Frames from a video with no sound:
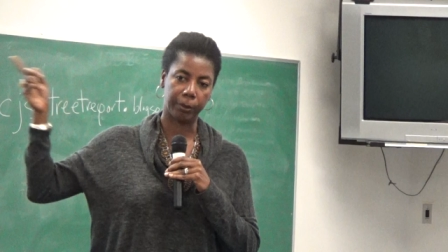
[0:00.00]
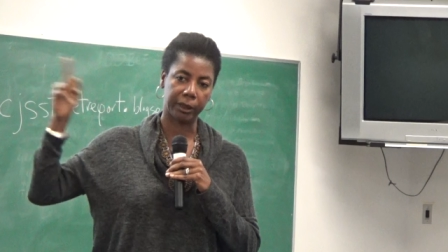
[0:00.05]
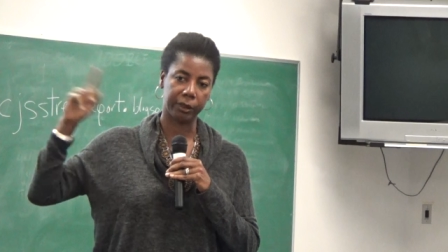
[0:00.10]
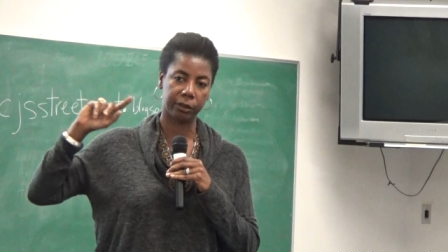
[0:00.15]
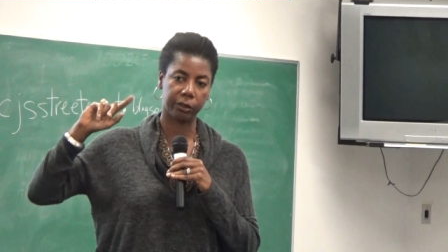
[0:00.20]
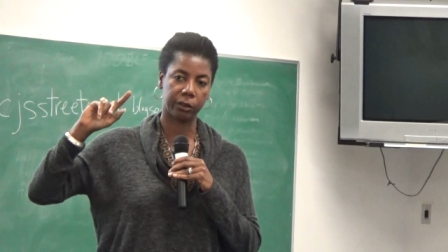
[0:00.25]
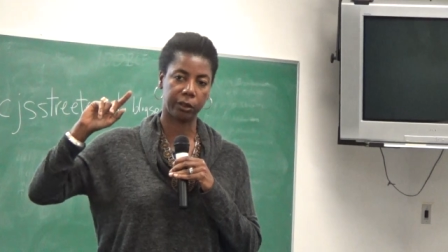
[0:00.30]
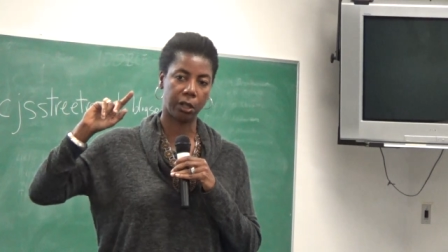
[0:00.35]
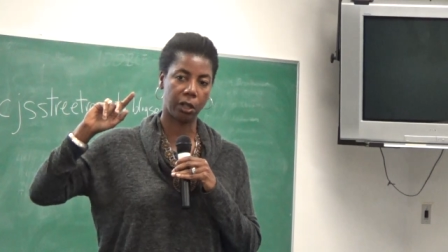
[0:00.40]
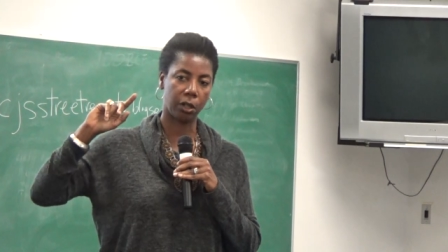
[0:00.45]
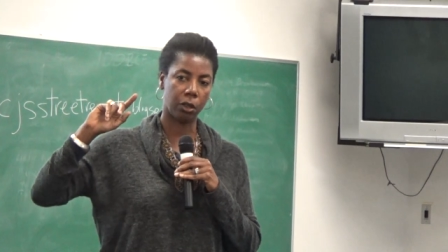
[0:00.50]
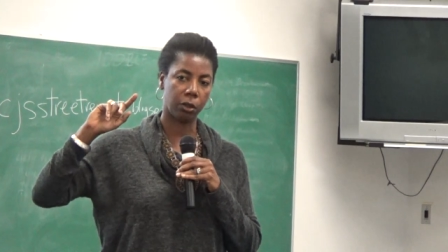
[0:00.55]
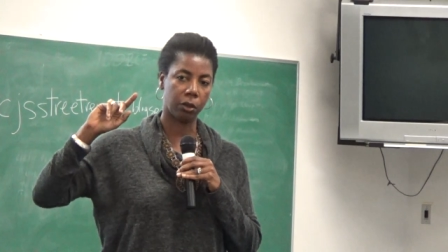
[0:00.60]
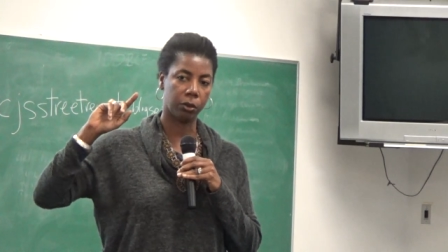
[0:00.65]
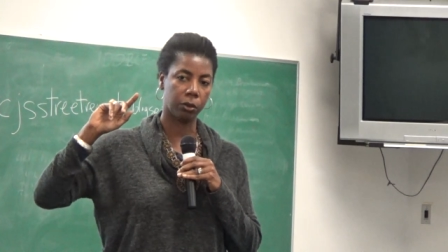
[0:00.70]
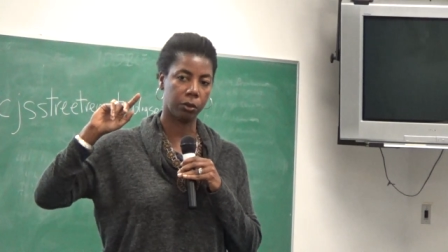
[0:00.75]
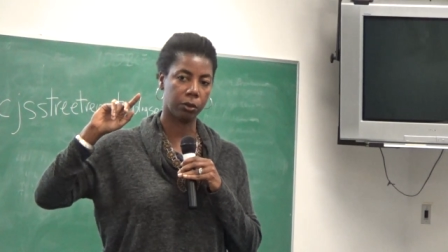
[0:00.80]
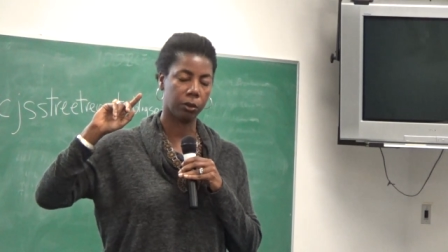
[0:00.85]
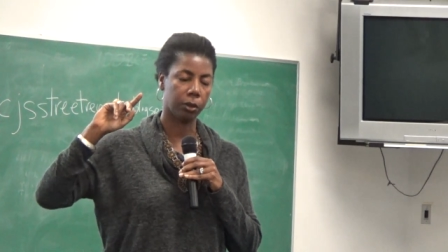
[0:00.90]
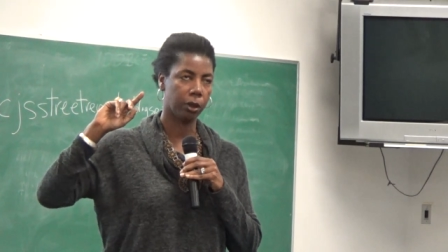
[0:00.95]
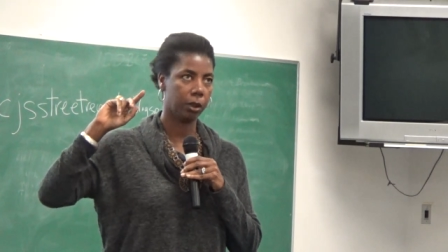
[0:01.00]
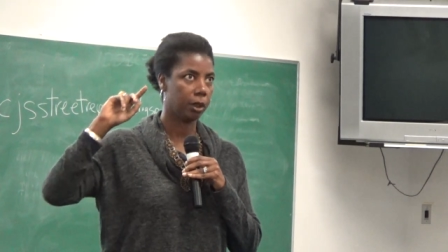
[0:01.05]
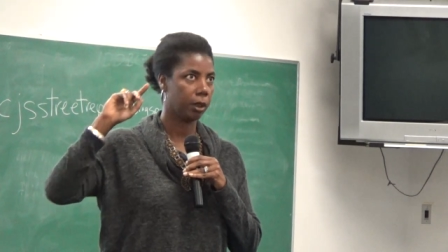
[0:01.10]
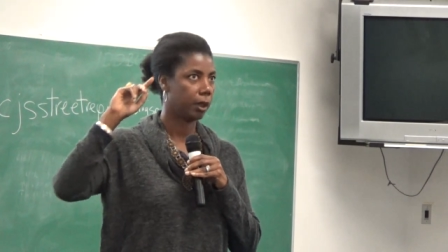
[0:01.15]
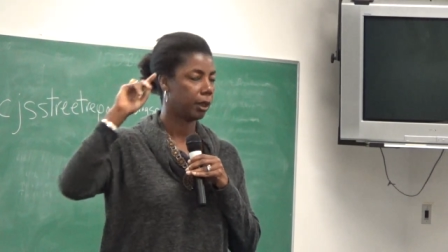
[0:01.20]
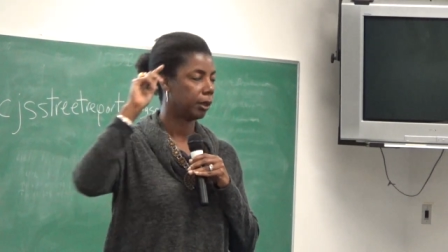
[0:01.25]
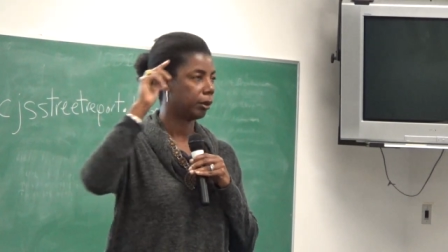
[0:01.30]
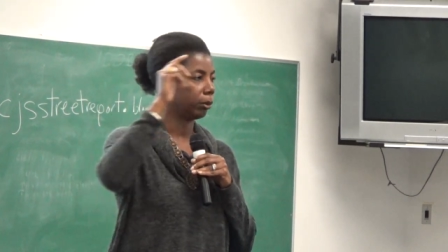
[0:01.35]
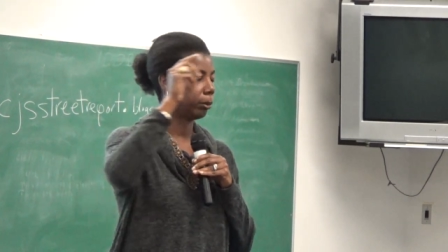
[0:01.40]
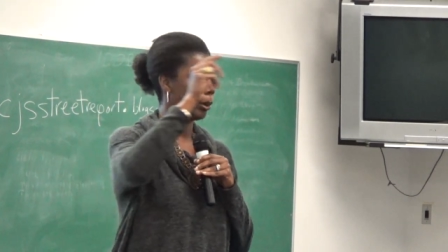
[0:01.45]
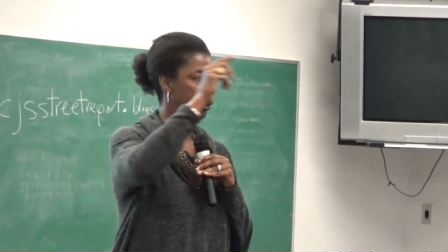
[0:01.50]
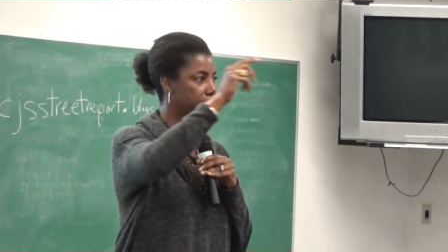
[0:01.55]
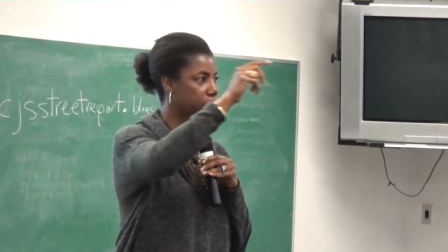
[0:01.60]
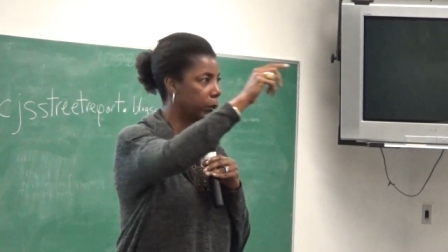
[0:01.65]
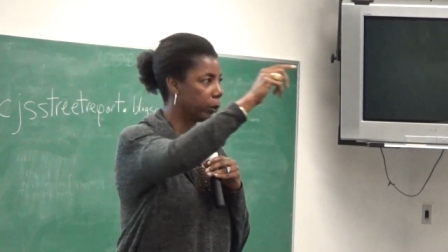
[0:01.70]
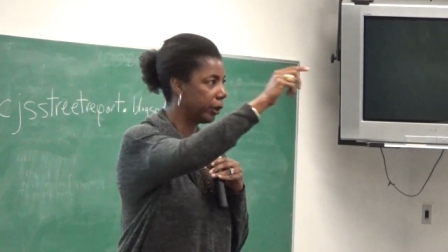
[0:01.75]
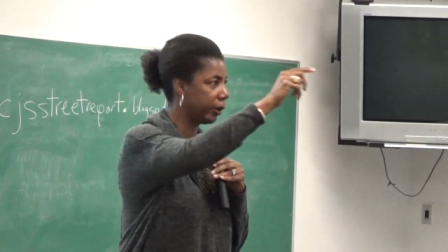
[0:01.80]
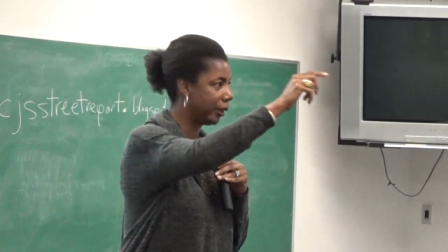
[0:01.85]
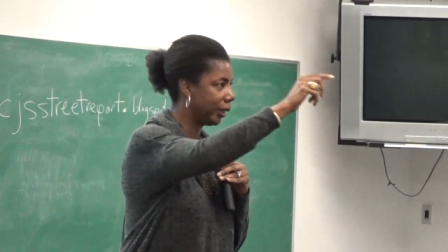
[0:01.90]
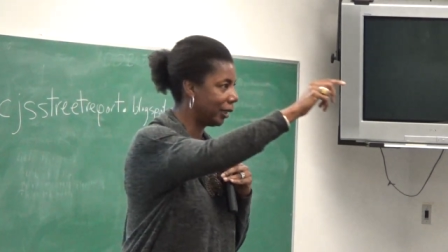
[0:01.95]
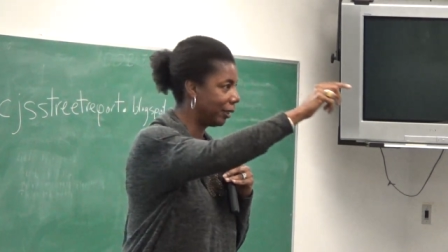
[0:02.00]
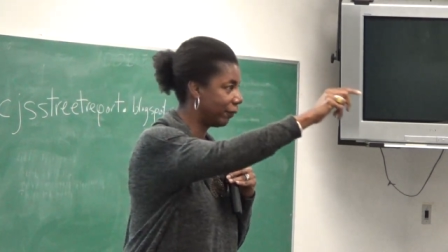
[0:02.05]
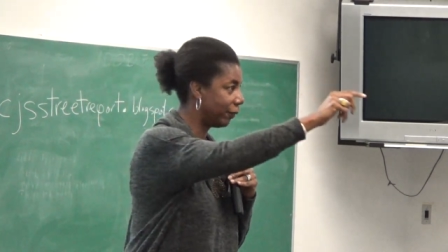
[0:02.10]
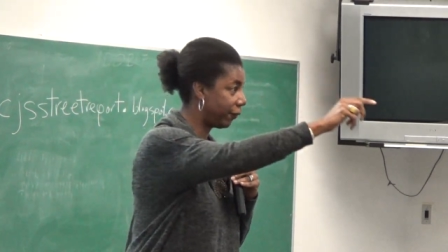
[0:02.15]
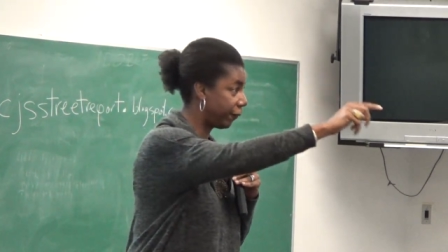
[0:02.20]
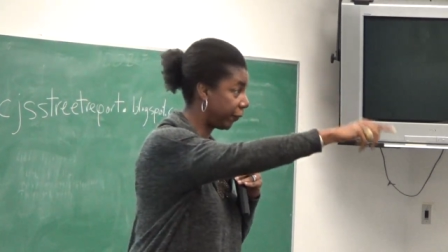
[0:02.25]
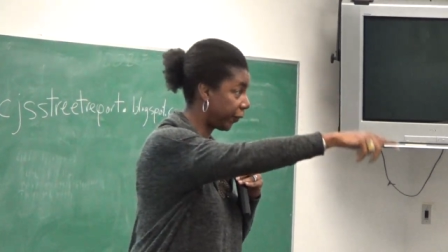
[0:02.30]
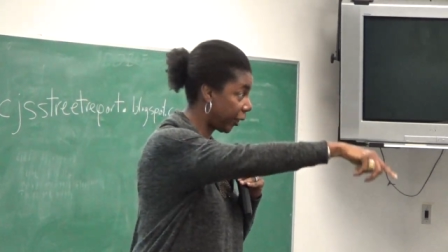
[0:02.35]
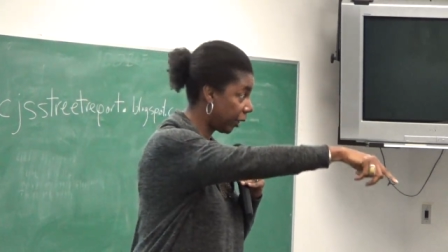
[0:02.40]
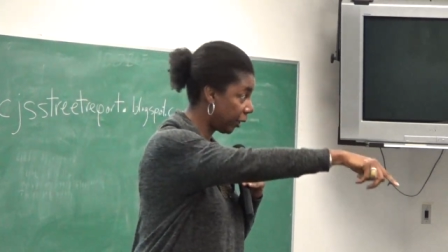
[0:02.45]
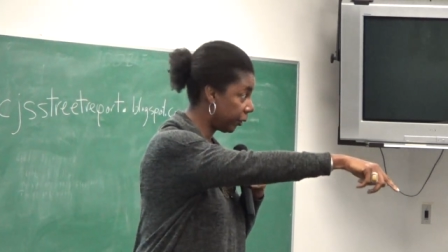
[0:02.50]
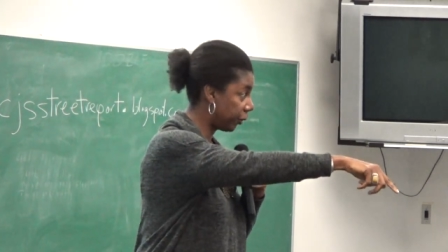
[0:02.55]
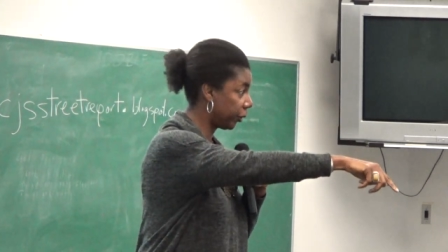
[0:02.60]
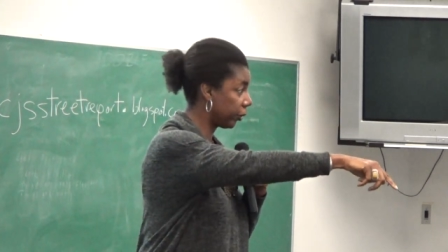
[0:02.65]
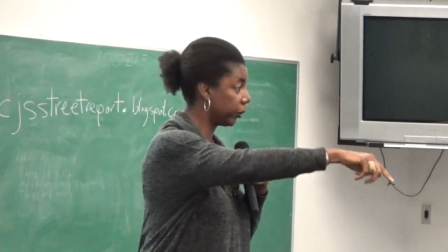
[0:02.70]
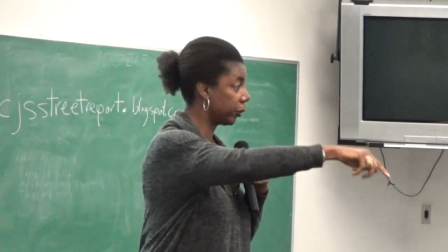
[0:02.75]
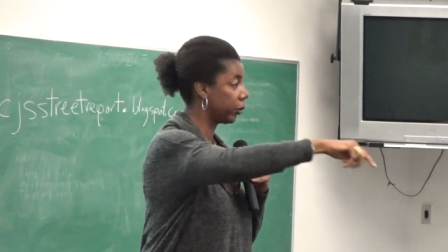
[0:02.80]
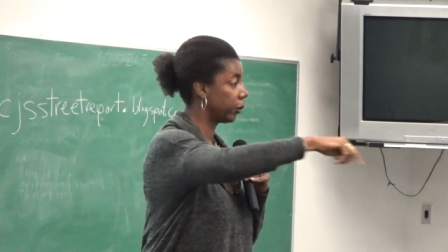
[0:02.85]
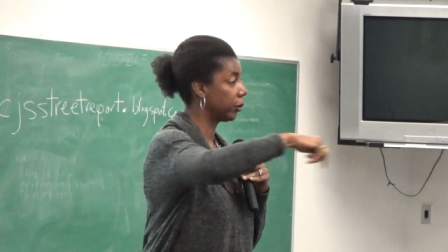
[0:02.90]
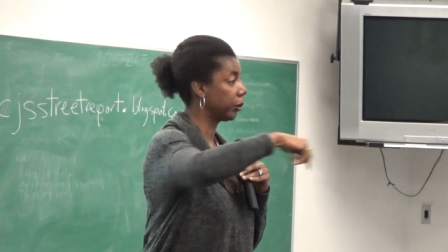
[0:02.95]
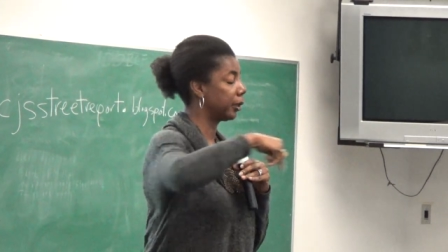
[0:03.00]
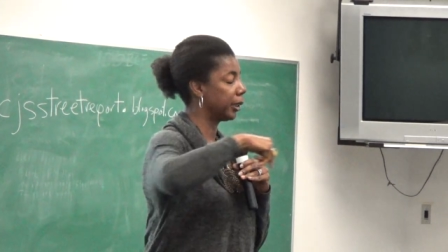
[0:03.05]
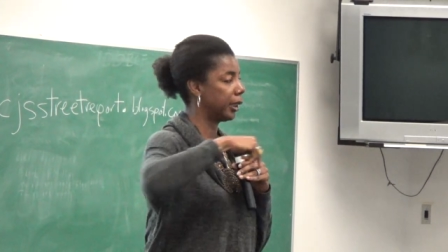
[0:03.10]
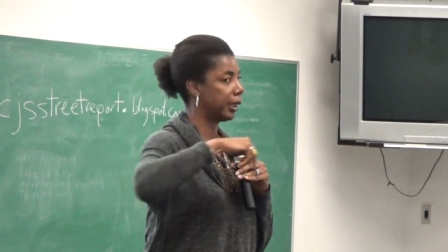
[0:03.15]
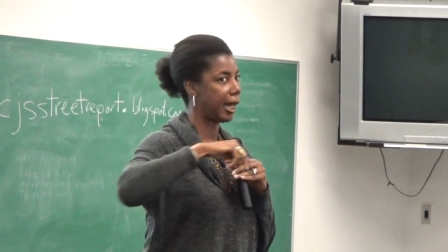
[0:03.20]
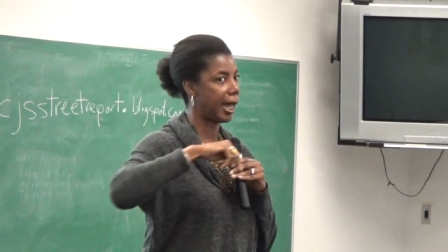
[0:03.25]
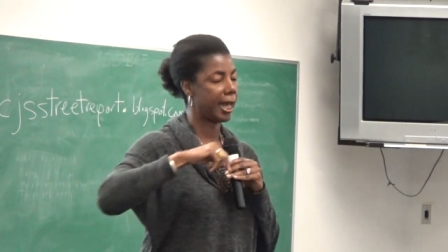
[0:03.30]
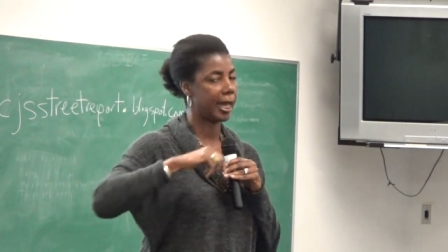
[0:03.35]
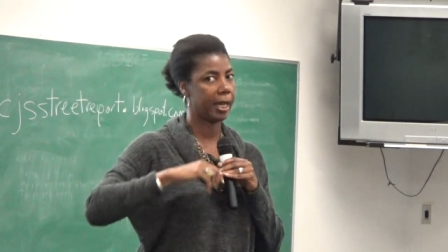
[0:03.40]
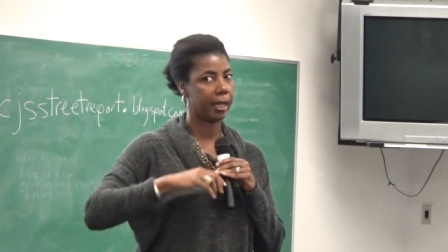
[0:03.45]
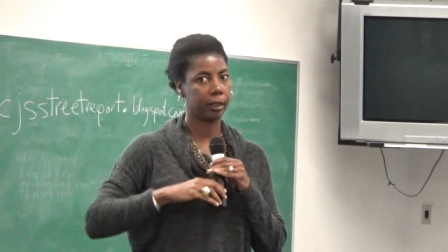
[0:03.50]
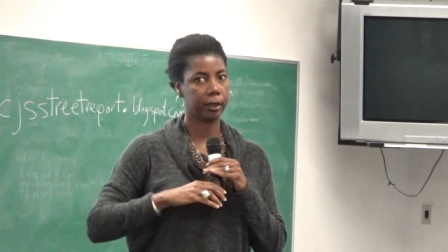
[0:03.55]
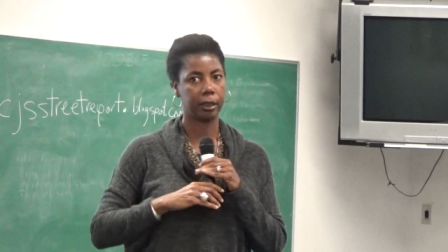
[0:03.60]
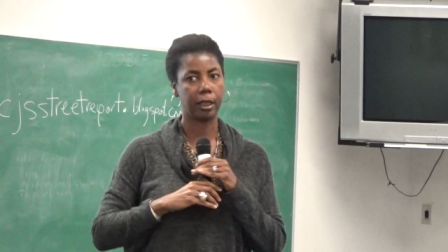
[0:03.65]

And so I don't remember when then further Julie and I had a